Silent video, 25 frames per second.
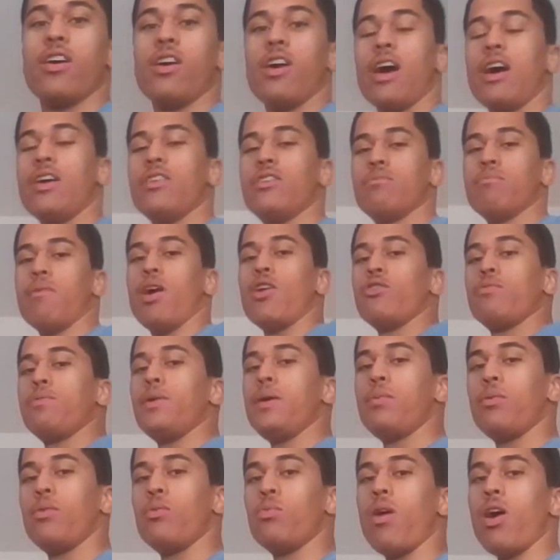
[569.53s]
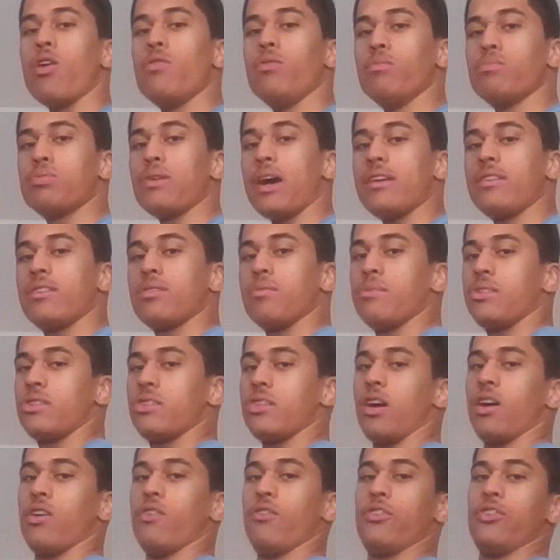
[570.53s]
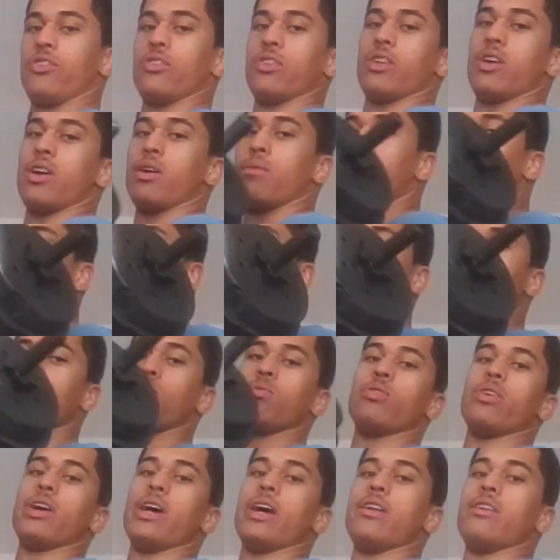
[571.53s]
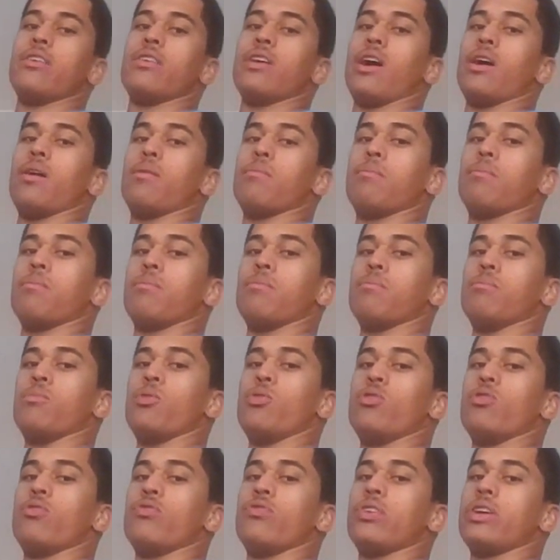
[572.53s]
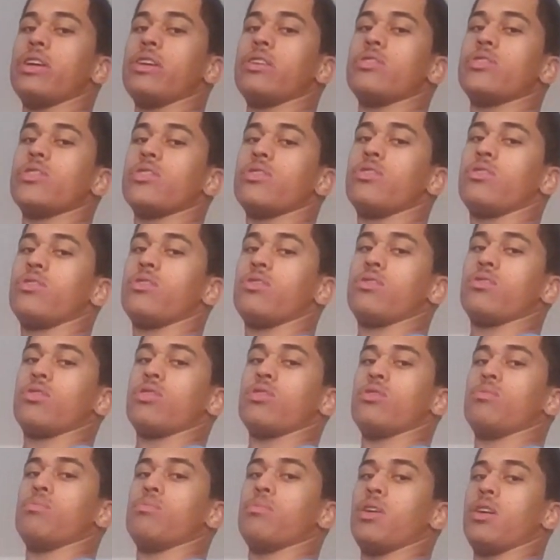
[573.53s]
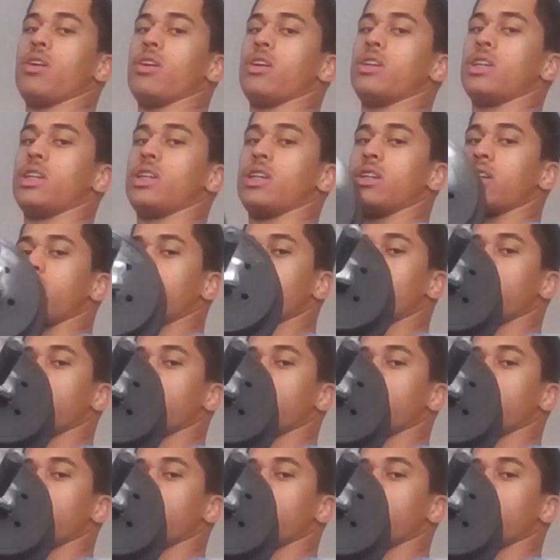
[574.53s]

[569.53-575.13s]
And most people won't brace themselves, so their body will end up moving just too much.